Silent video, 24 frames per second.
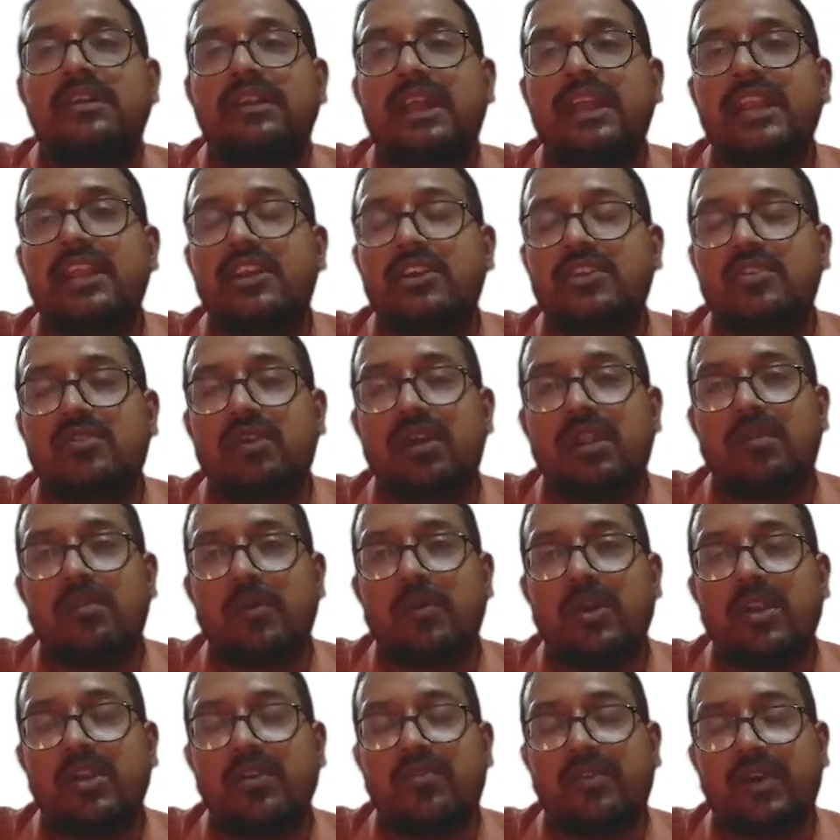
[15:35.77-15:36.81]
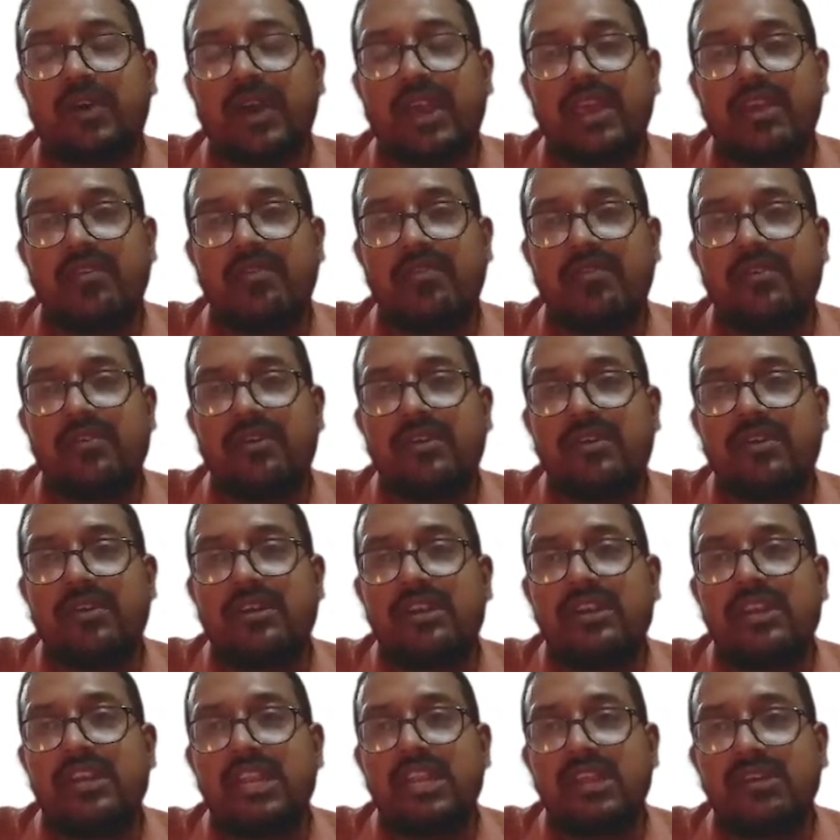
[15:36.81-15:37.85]
right? 12.5
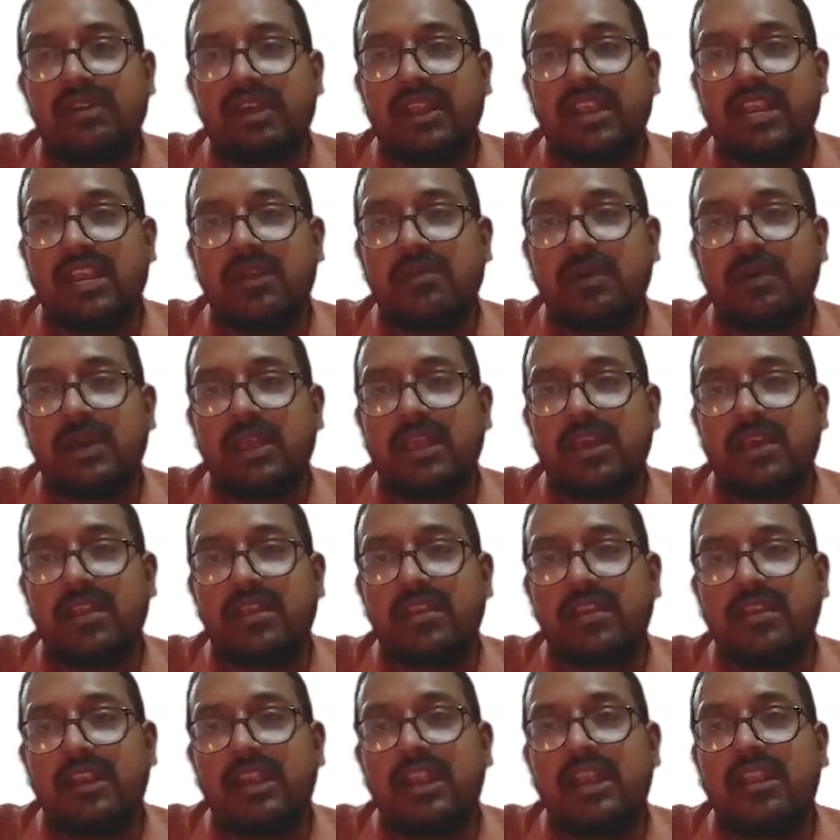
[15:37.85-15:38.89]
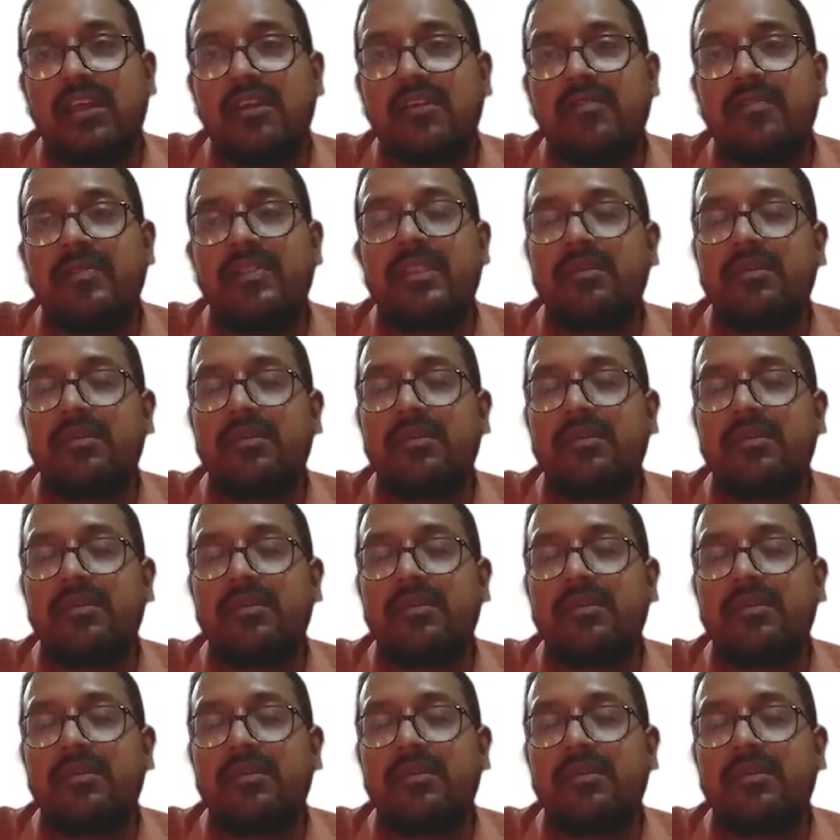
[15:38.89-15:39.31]
divided by 100